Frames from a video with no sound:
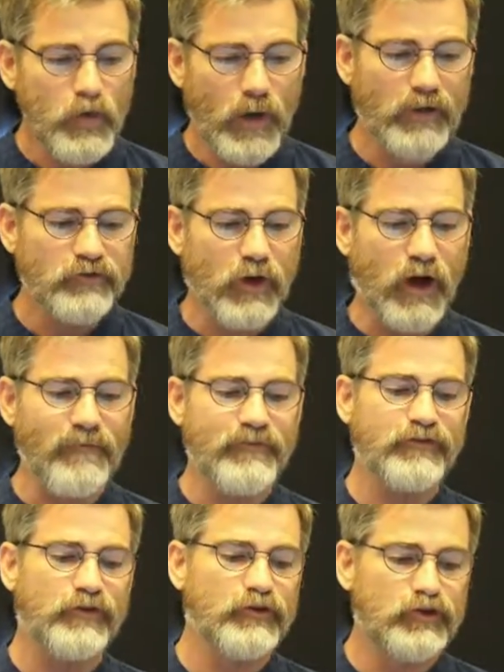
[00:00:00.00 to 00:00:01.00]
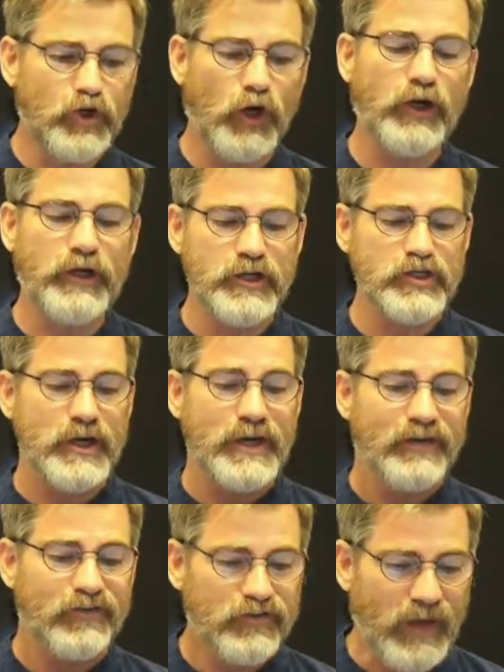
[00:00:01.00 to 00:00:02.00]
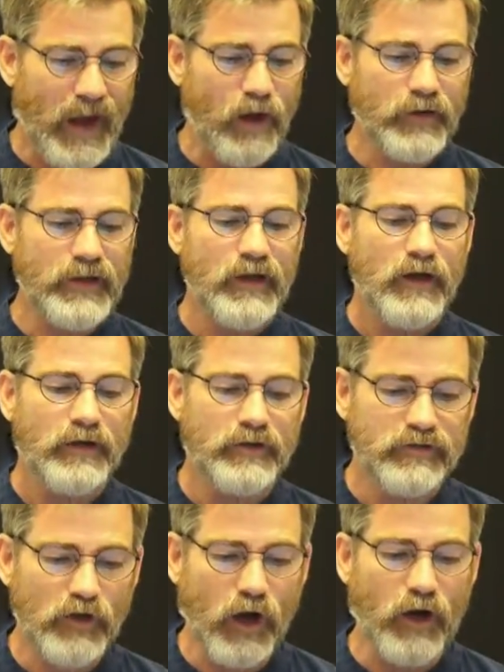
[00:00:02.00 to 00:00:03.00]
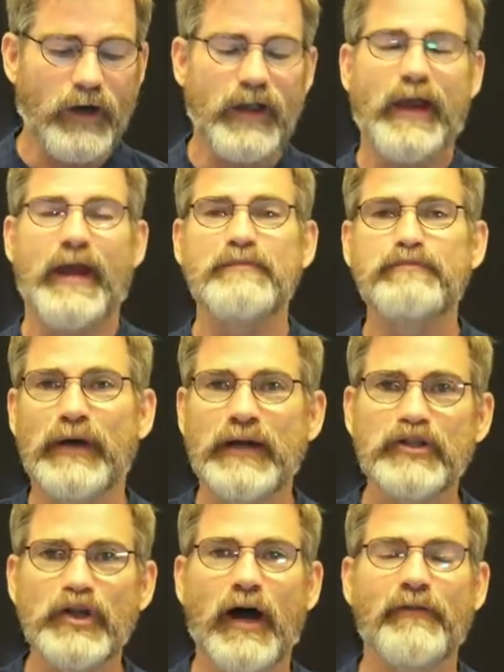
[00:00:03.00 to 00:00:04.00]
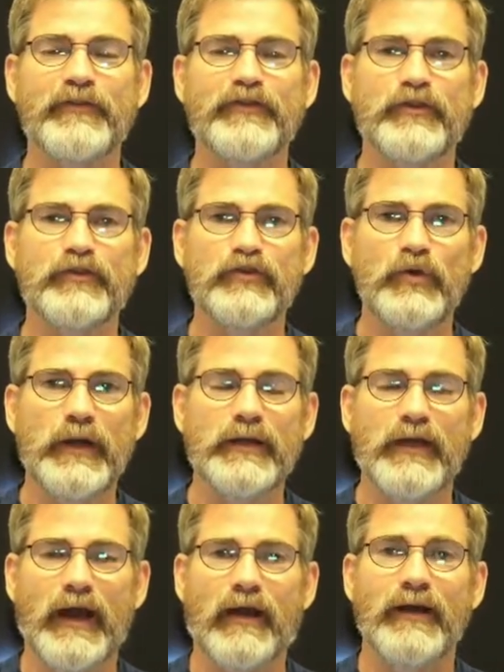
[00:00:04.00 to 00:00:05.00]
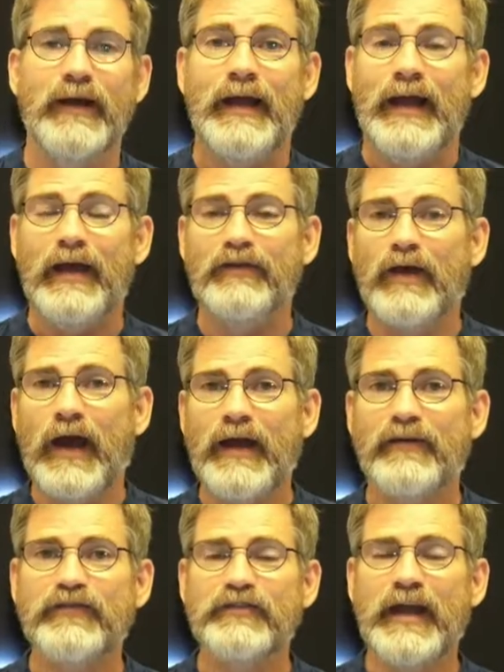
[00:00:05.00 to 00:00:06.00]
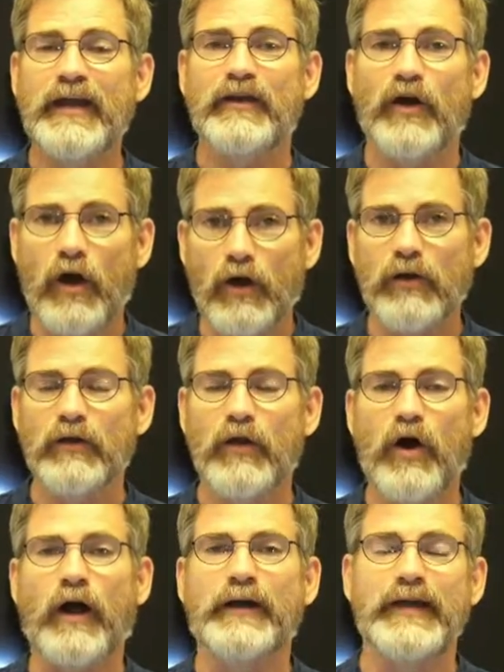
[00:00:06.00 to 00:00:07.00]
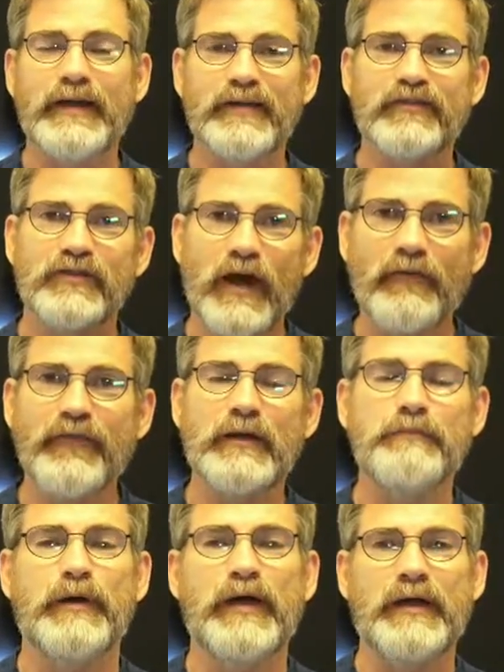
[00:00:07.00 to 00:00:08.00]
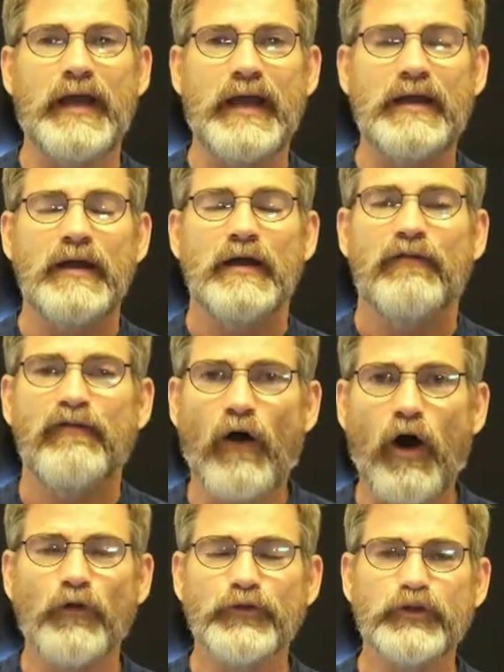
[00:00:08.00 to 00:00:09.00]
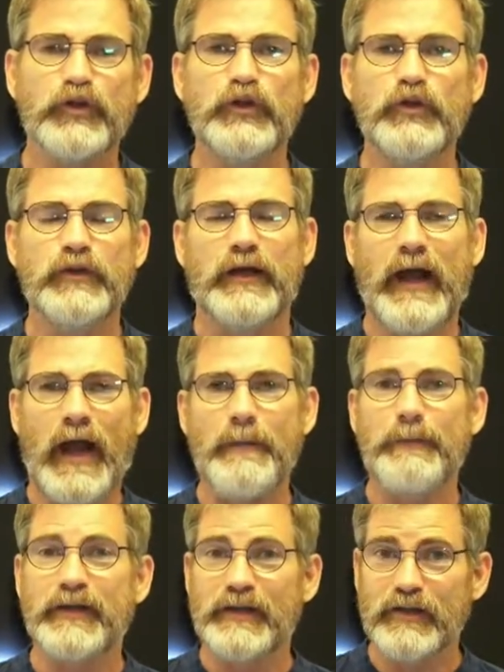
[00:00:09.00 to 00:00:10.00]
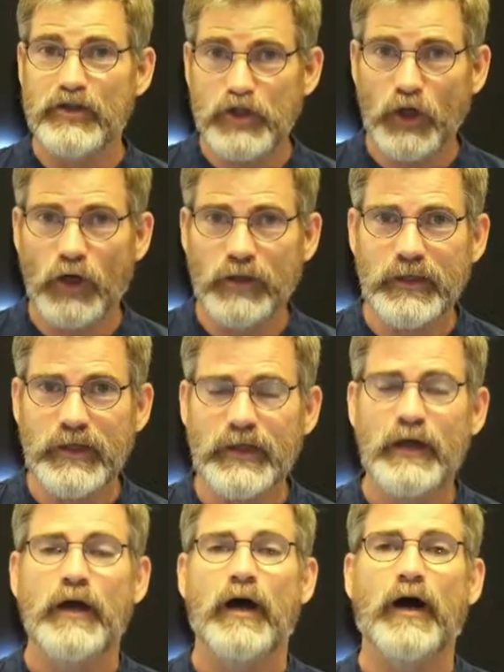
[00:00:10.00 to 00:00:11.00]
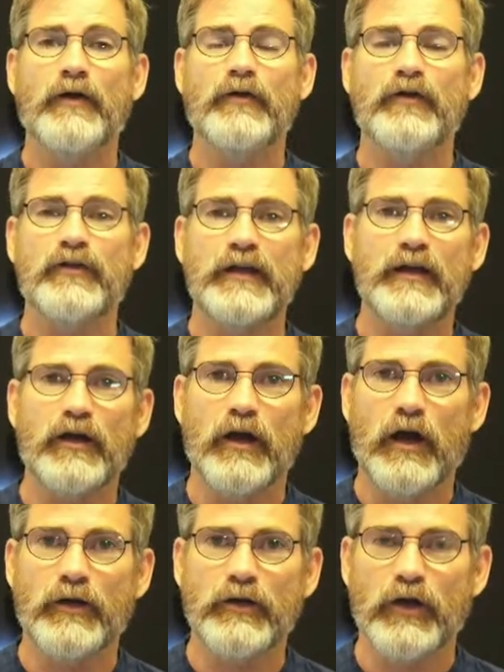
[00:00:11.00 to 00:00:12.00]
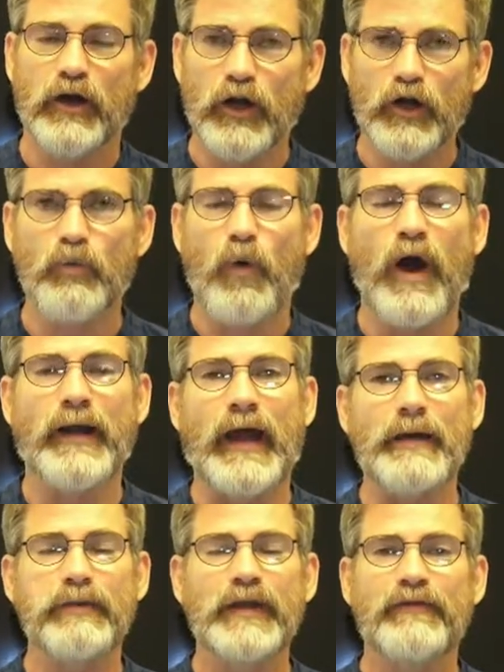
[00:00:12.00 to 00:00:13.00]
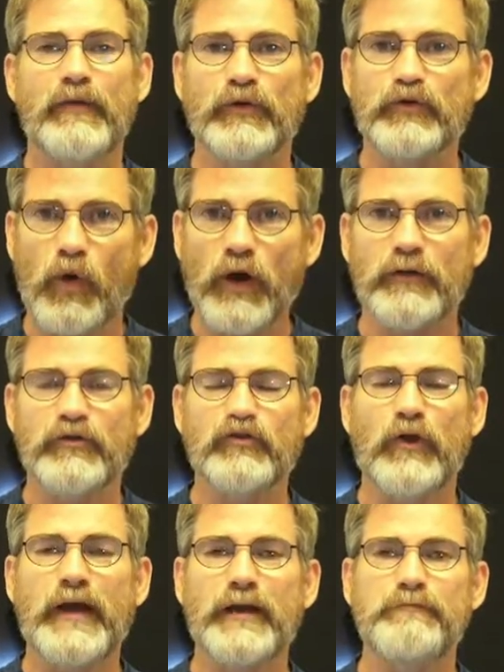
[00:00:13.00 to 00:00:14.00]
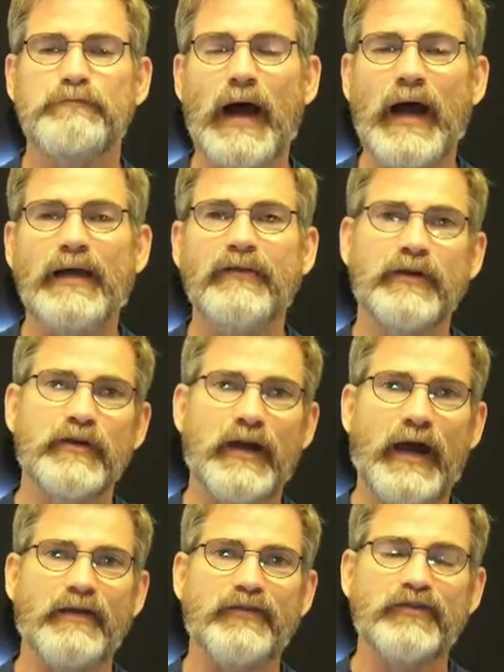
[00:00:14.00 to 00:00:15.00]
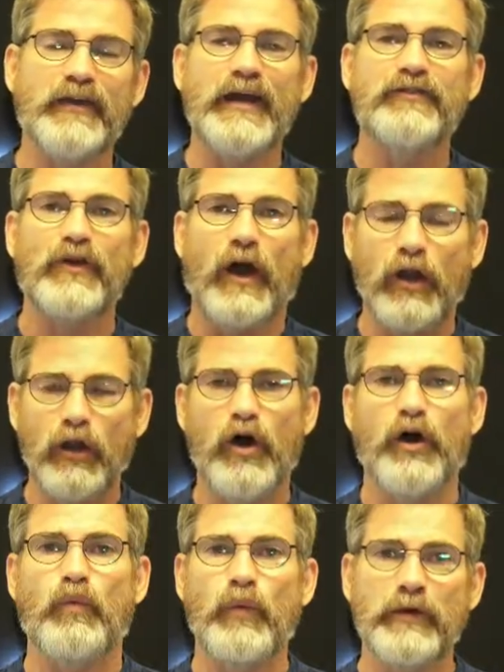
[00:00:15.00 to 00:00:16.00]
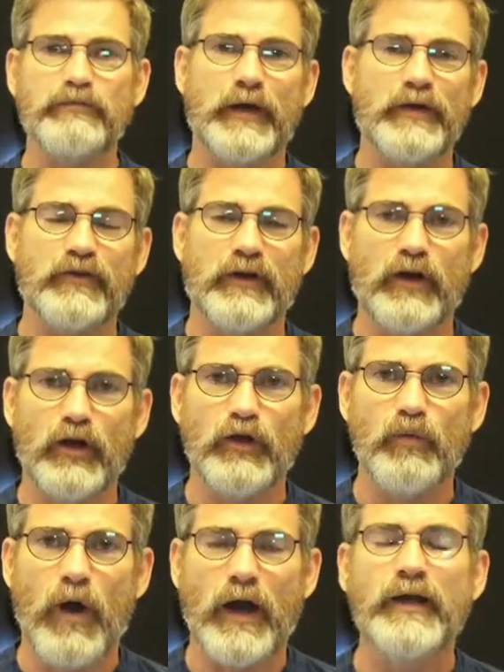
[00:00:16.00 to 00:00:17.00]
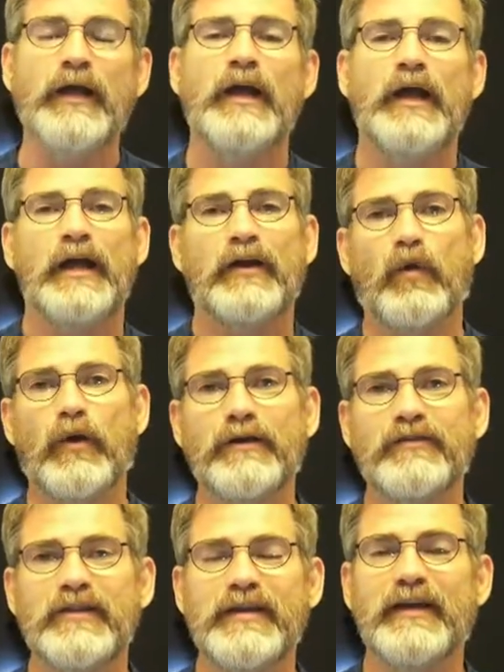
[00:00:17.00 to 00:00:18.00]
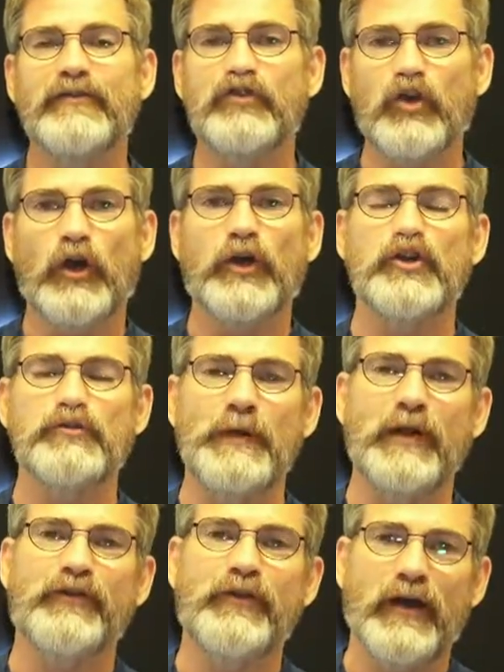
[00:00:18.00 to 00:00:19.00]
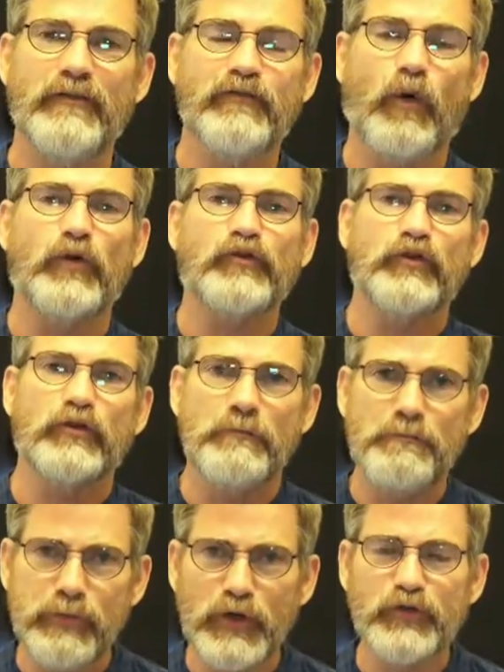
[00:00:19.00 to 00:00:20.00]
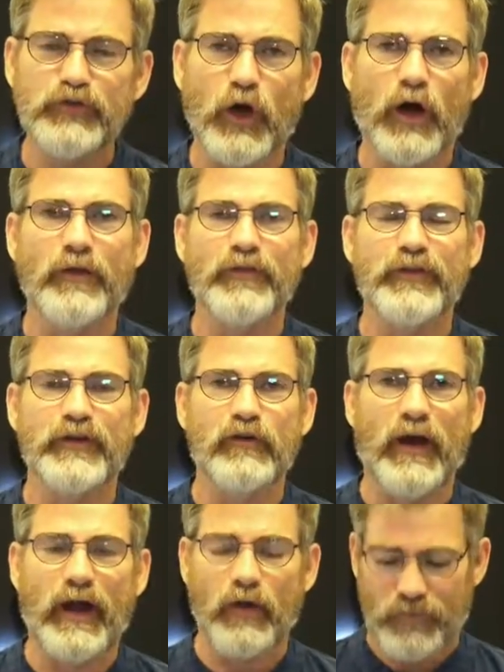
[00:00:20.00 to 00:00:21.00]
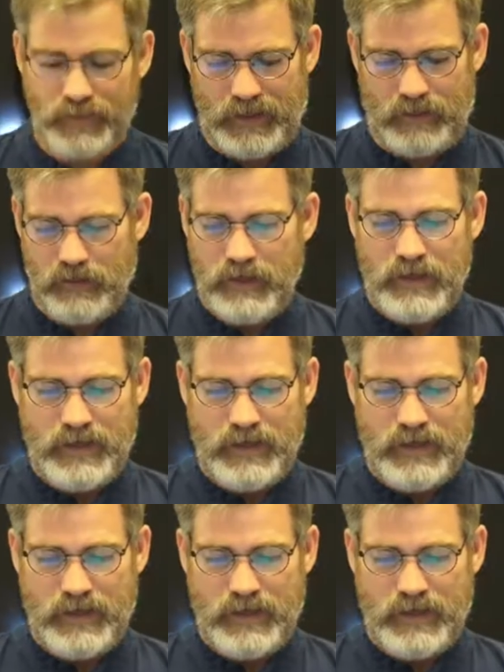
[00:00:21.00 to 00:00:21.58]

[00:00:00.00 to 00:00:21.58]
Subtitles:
U.S. officers, Turkish, Saudi, Qatari, and British officers doing there? As I have stated all along, it is nothing but a false coup that happened in Turkey under Erdogan. I believe it was orchestrated by the United States along with President Erdogan in order to get Turkish military forces and boots on the ground there.